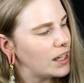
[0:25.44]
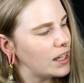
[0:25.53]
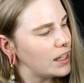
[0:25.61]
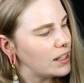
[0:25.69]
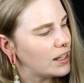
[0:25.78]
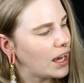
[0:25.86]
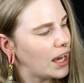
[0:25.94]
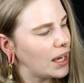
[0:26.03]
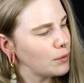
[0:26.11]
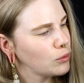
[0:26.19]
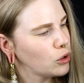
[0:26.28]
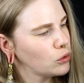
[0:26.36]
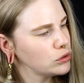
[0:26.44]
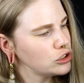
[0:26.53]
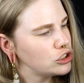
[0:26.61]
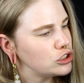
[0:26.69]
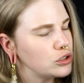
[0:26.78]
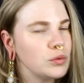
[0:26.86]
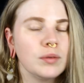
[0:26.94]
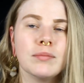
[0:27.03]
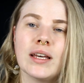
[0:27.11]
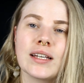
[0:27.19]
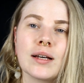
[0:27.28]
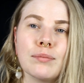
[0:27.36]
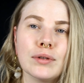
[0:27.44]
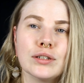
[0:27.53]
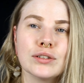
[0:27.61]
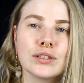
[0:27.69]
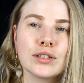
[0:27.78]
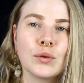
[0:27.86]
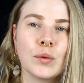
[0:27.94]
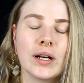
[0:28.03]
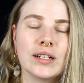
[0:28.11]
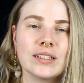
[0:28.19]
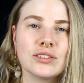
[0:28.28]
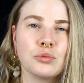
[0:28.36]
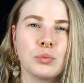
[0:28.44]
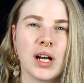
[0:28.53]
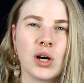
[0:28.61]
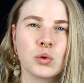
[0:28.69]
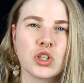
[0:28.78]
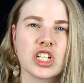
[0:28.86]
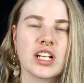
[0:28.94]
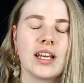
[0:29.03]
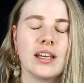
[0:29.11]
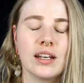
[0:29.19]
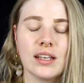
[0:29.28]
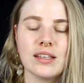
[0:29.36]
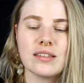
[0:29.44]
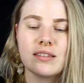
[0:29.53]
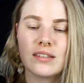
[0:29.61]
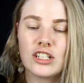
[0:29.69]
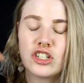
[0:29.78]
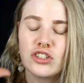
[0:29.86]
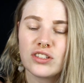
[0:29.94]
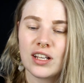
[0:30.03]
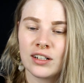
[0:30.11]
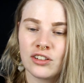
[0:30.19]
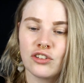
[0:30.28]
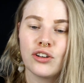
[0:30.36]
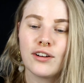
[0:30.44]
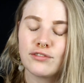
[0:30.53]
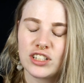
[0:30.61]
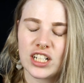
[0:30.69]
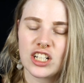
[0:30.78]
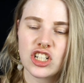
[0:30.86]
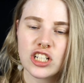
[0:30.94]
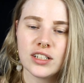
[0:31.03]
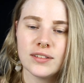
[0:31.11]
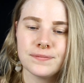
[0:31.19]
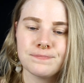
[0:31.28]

And I'm going to do a makeup look where this brown shade is the center of attention.